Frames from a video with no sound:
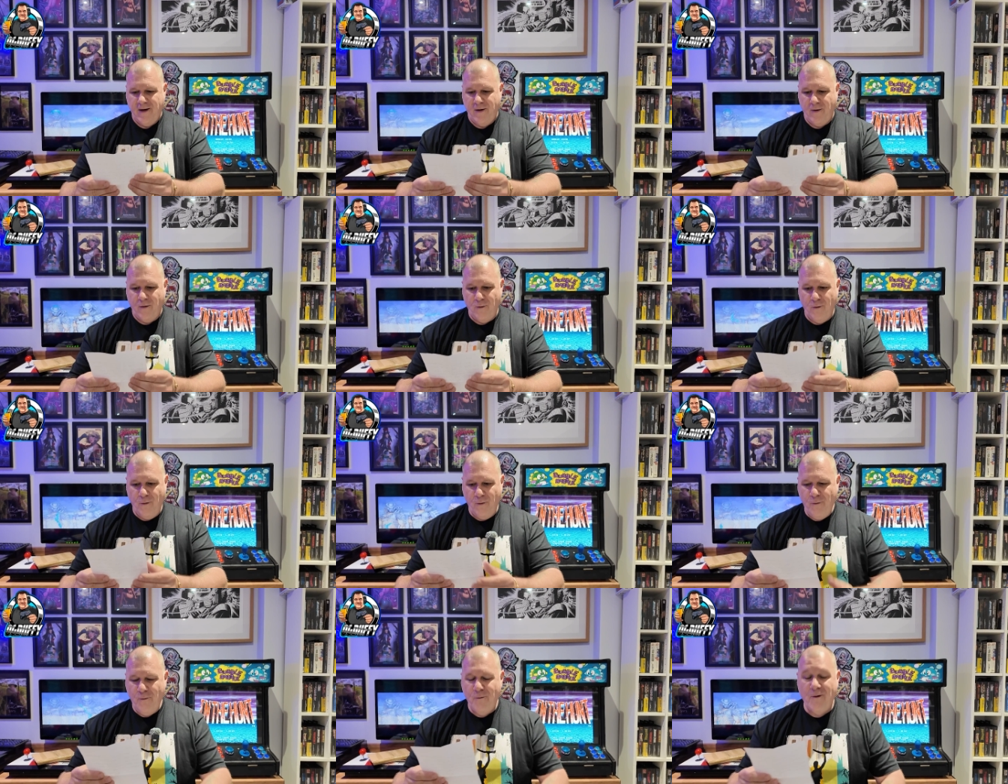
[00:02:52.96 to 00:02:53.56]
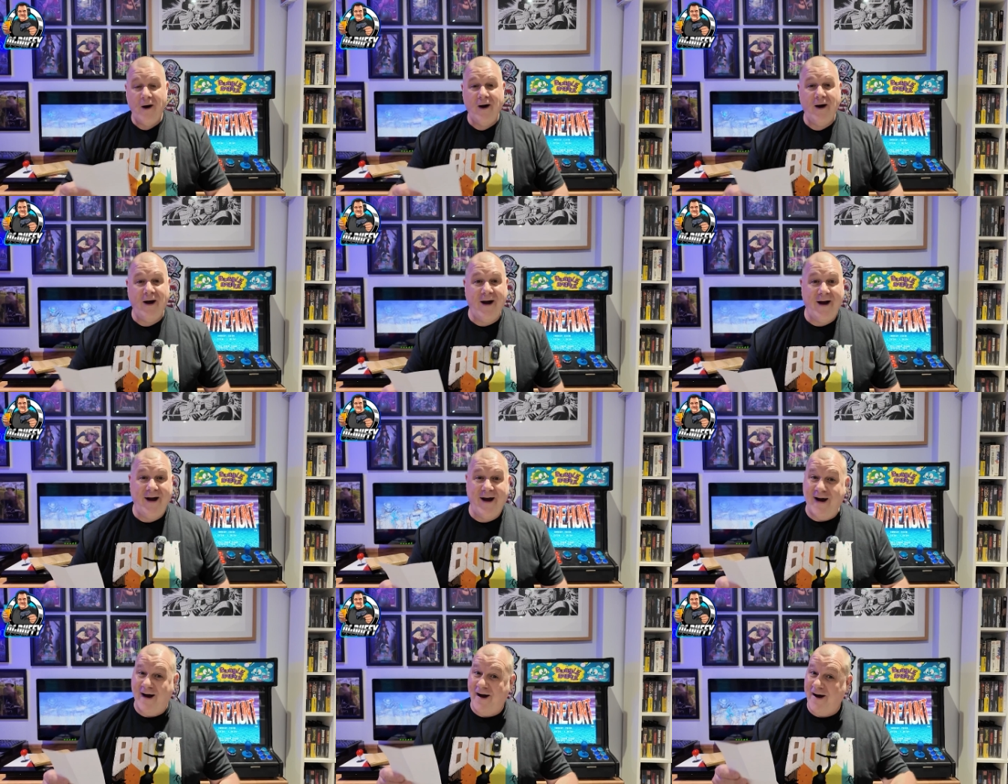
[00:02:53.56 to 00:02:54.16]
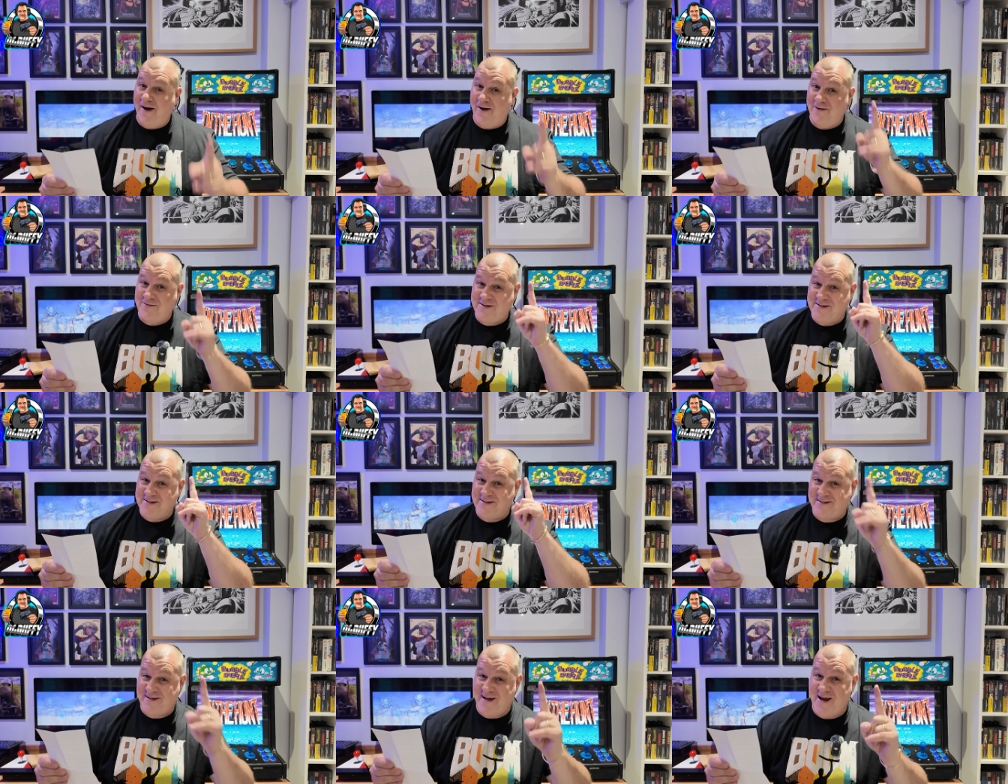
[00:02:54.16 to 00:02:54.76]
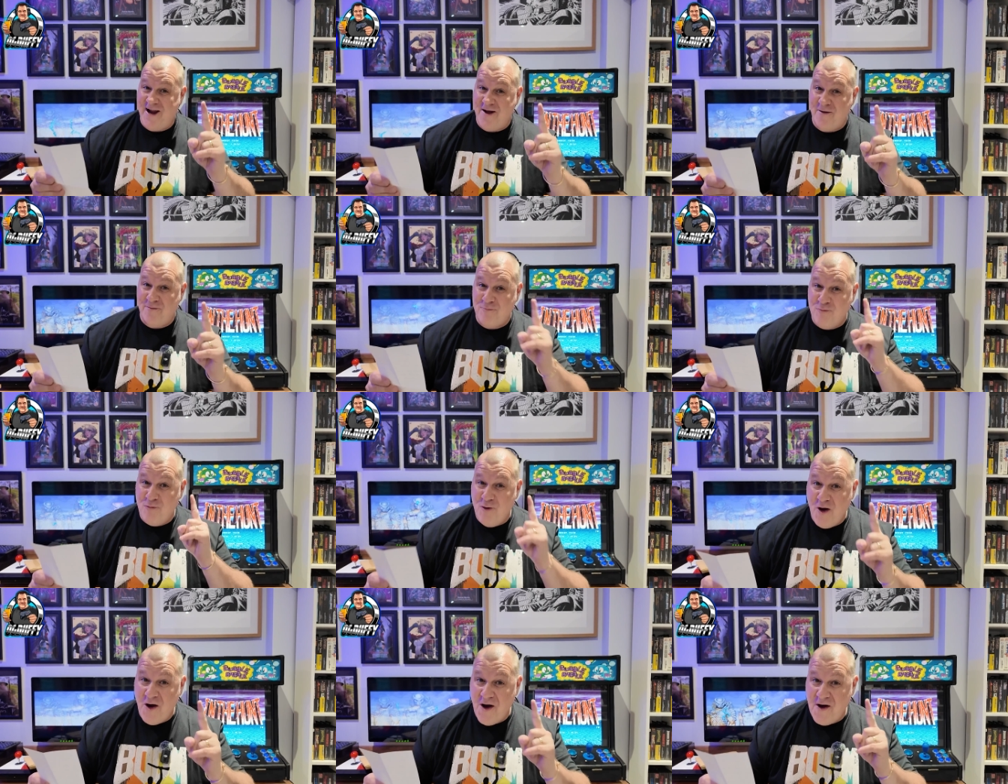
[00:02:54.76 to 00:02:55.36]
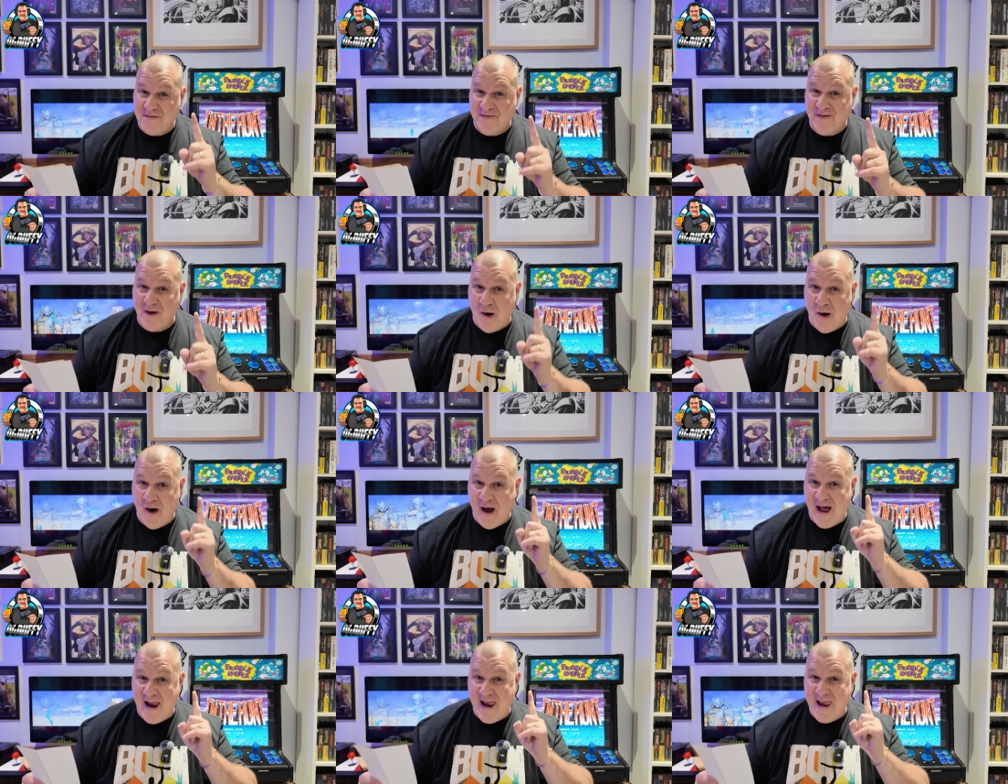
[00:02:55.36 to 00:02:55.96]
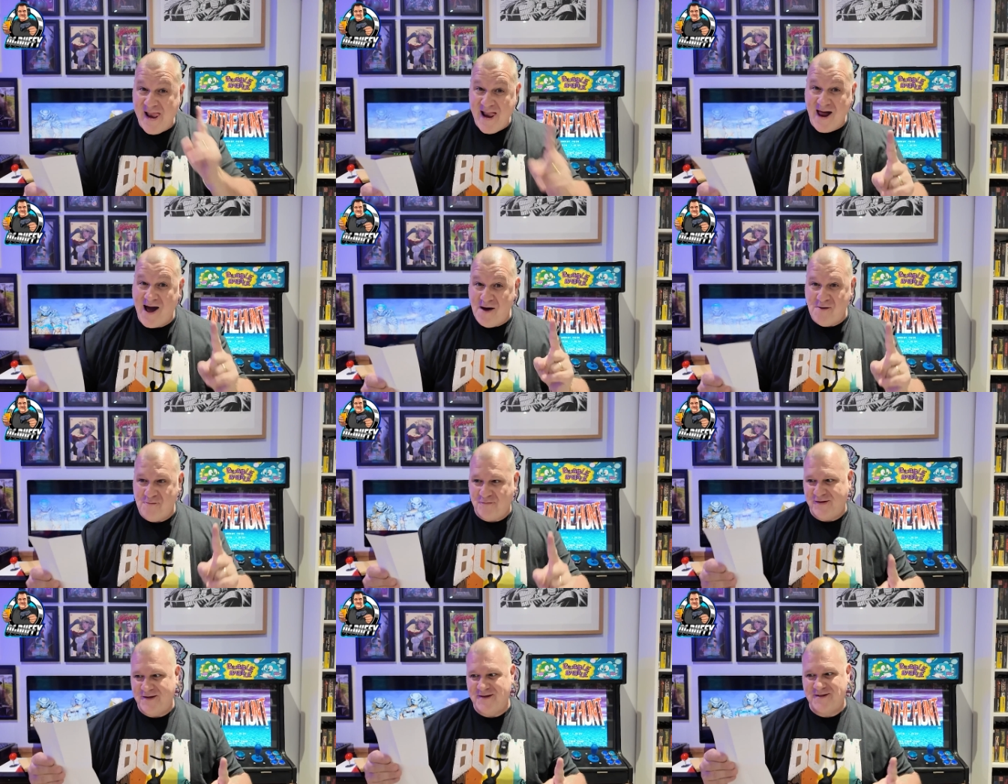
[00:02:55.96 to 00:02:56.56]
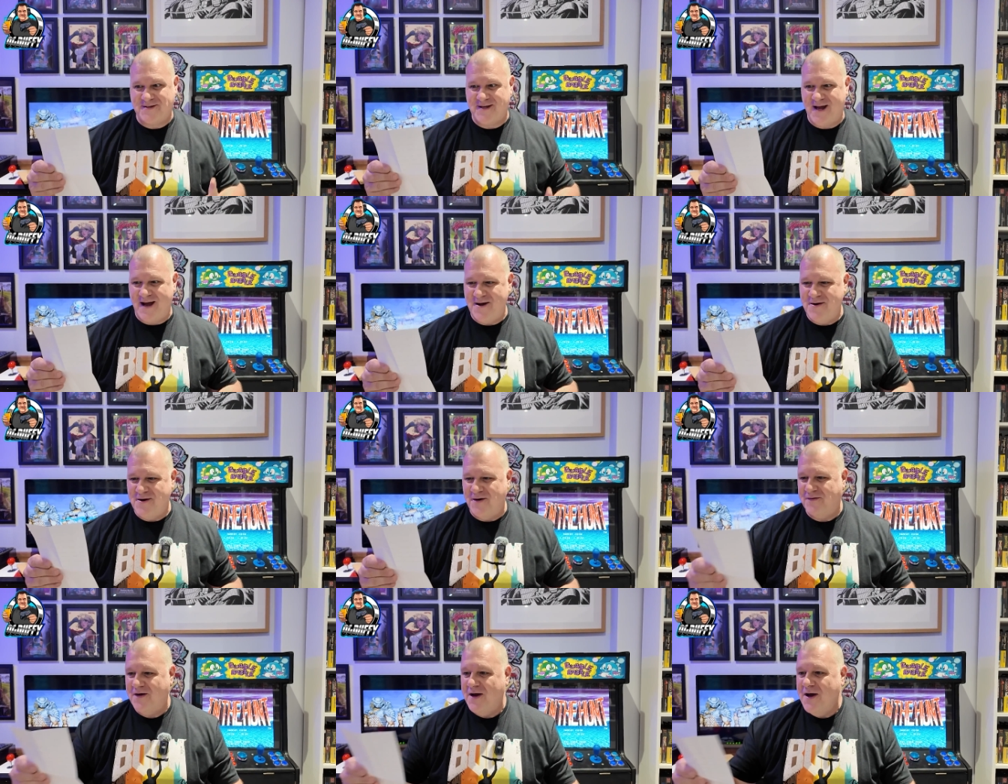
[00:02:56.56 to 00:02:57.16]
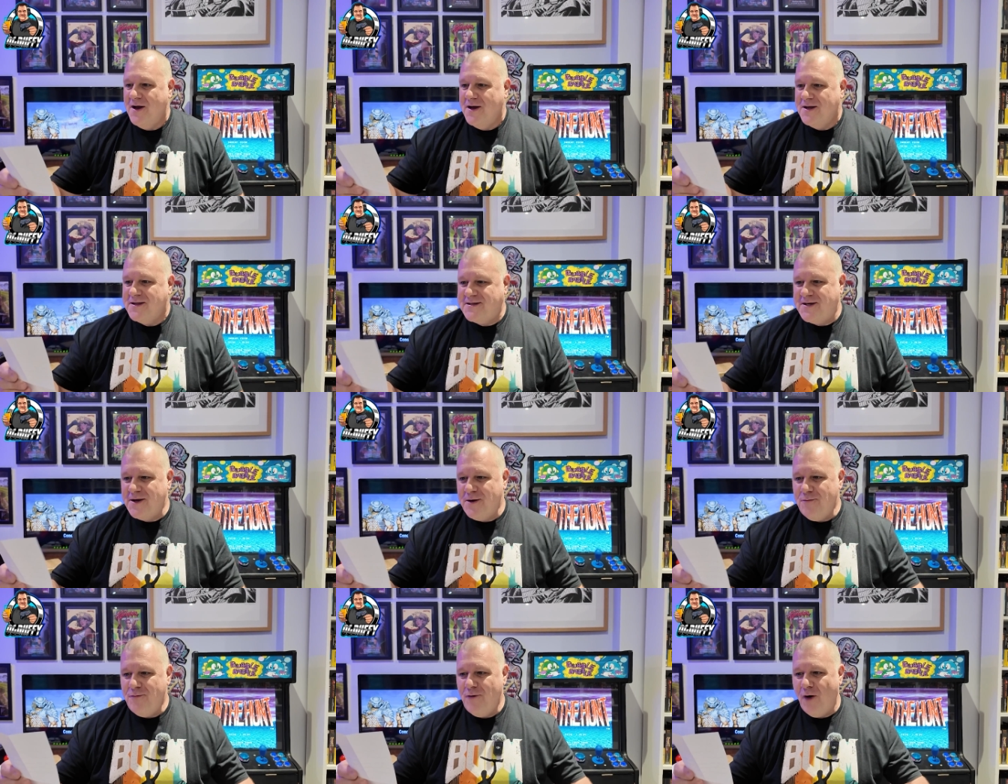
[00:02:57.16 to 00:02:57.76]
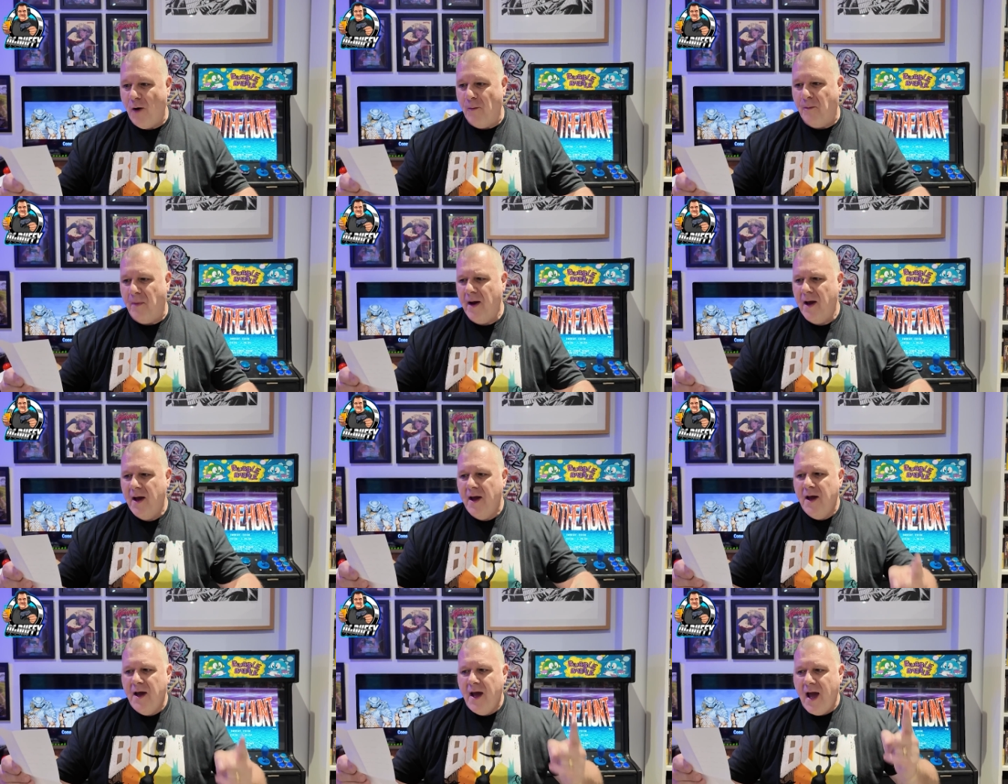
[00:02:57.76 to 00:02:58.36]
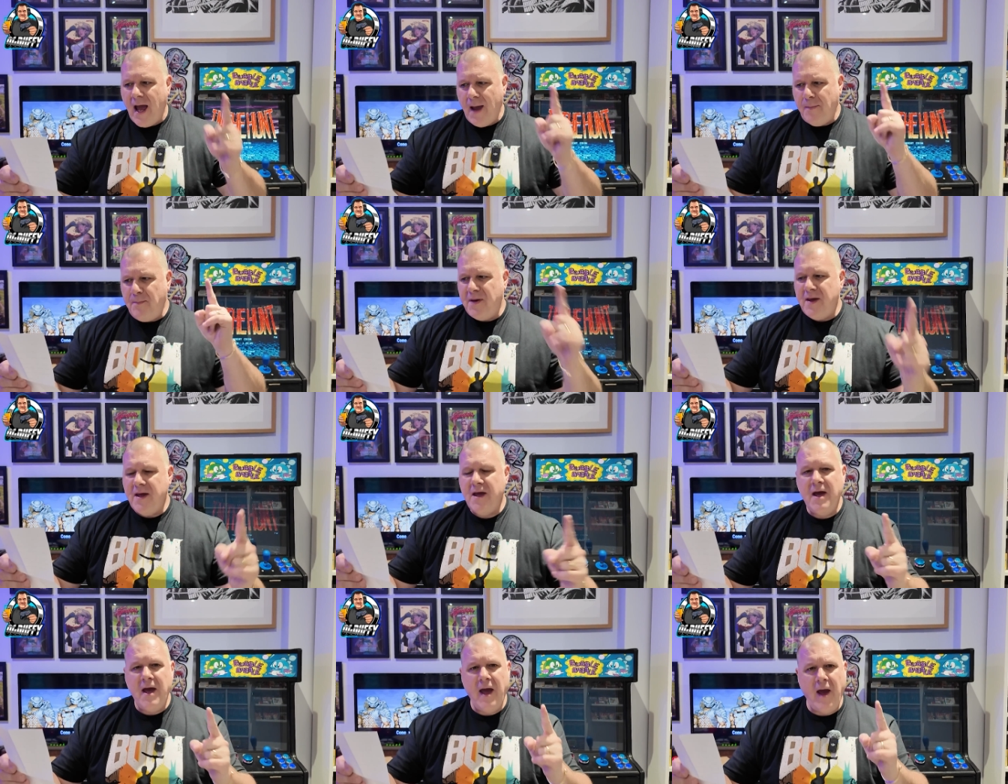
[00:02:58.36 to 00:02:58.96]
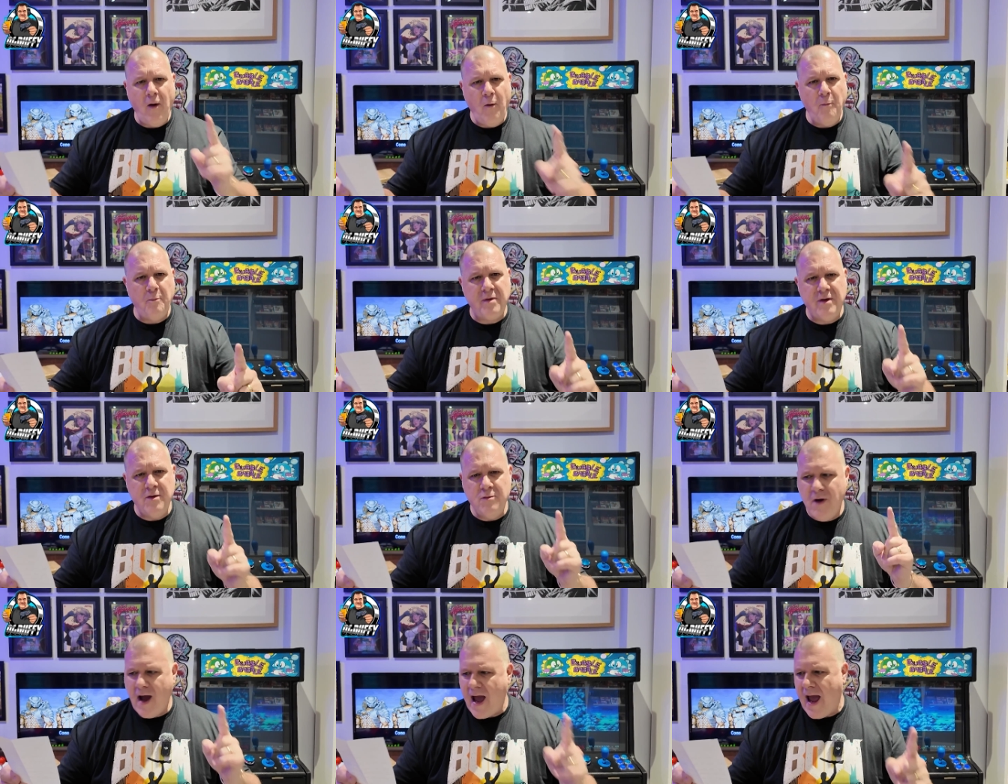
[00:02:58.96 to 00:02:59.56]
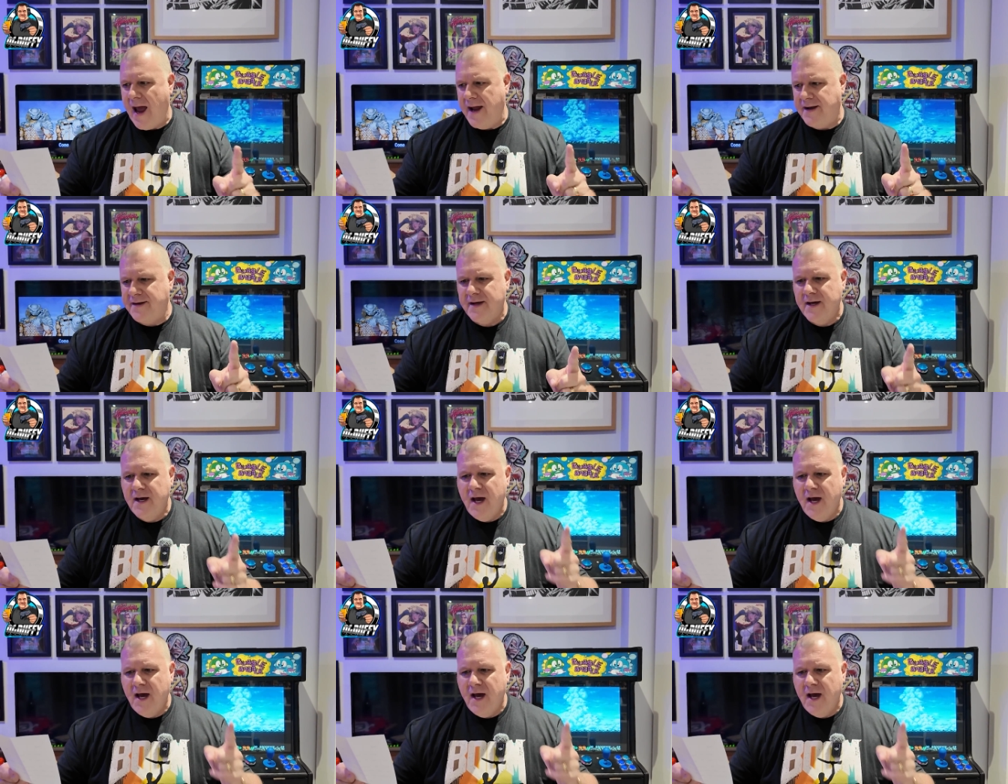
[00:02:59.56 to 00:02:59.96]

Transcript: Oh, I've just seen a word that I love the sound of. To Rob, happy to help you add